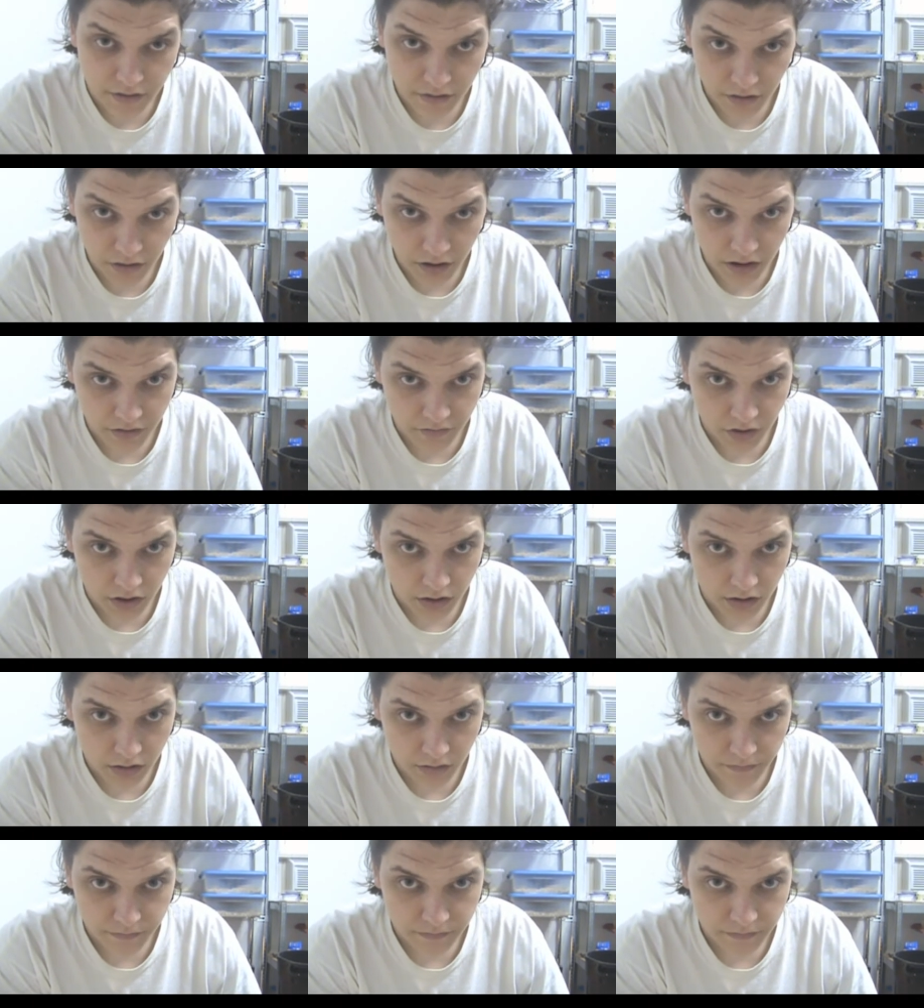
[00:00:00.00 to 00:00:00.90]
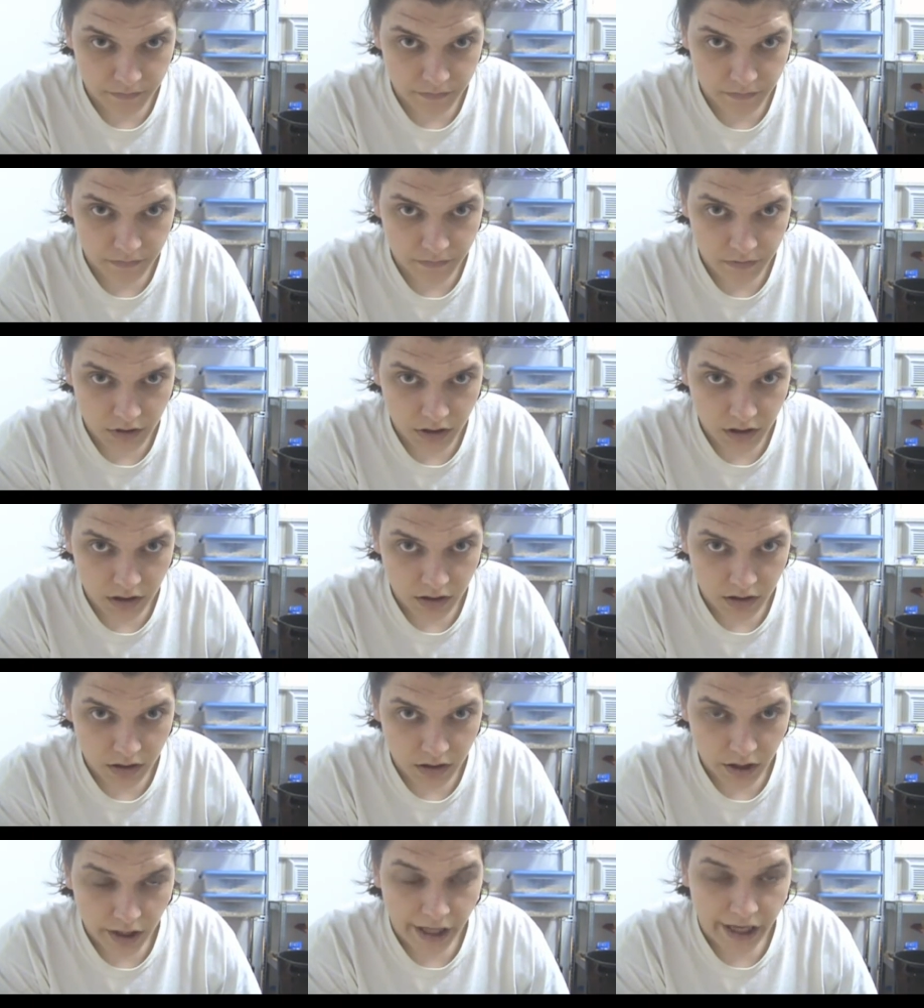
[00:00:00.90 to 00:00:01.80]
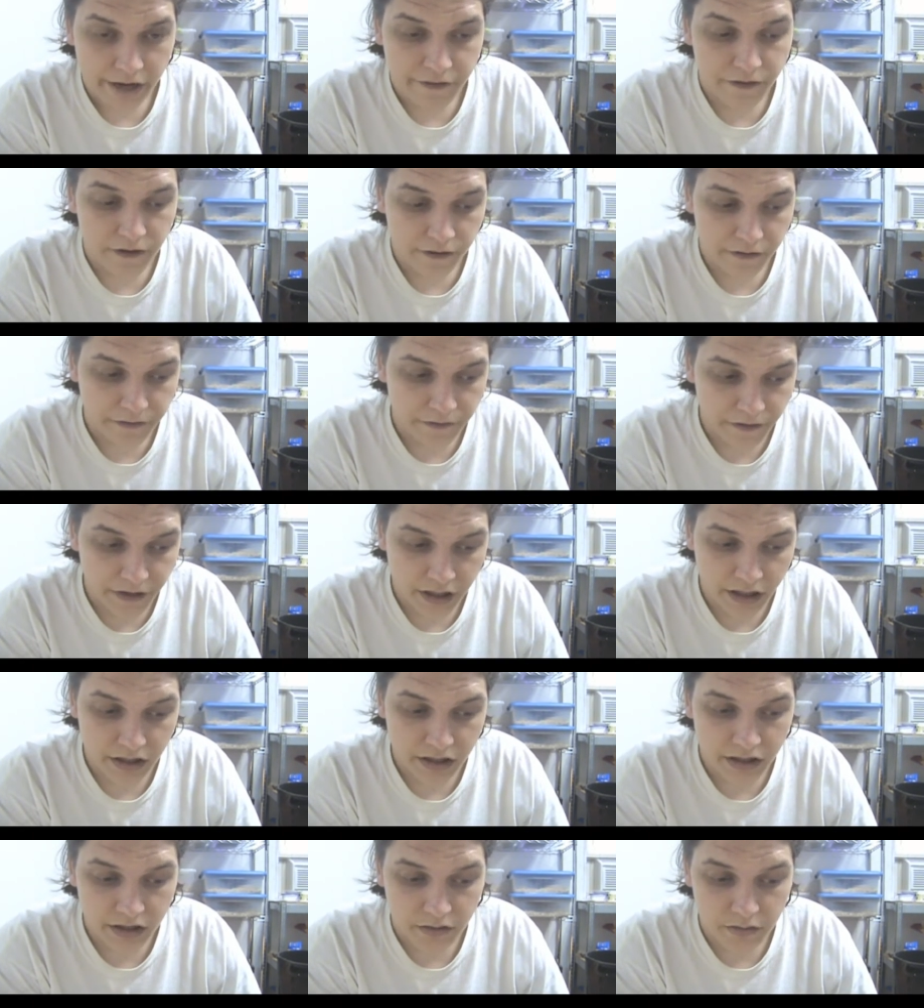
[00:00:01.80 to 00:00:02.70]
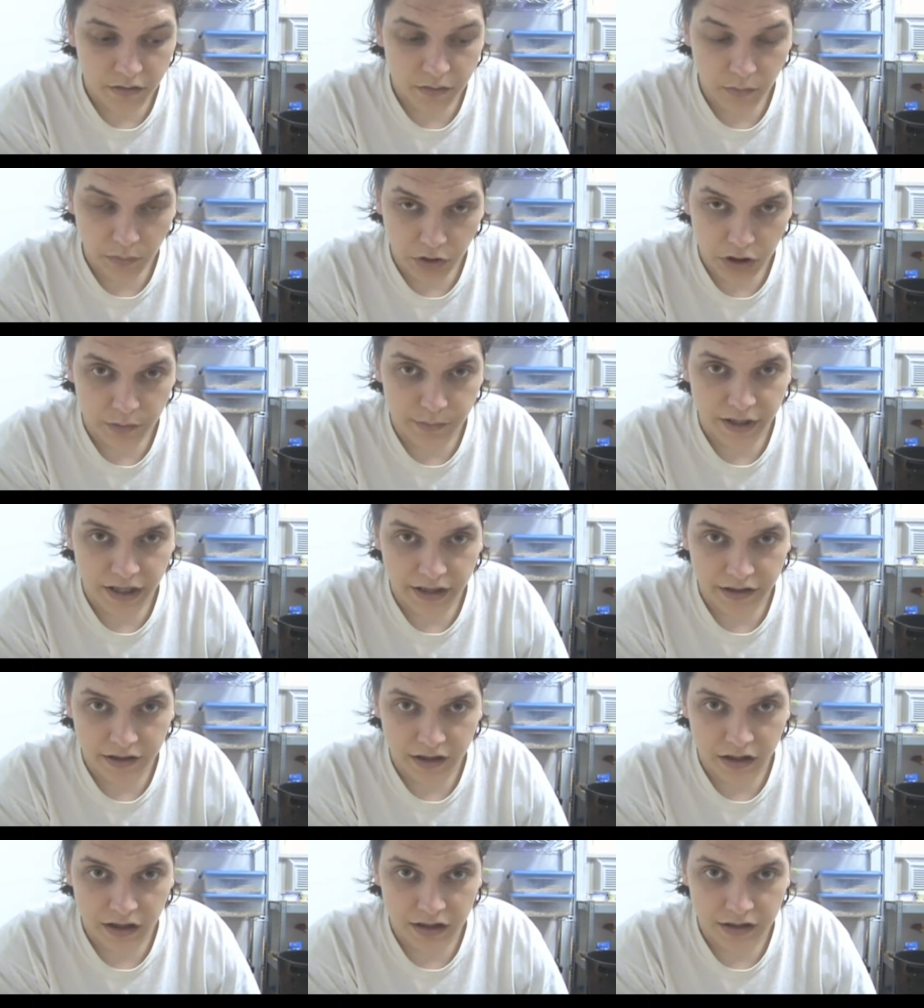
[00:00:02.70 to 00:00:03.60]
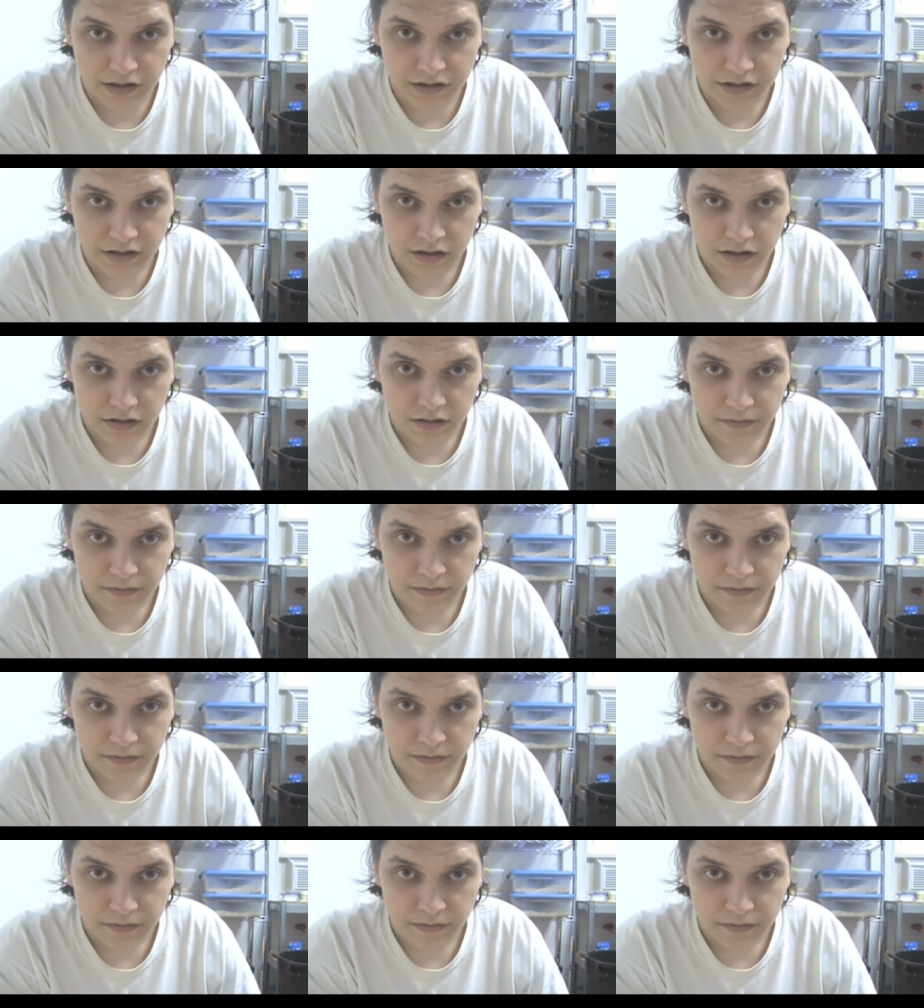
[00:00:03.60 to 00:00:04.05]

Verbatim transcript: Third of all, if you're feeding ball pythons,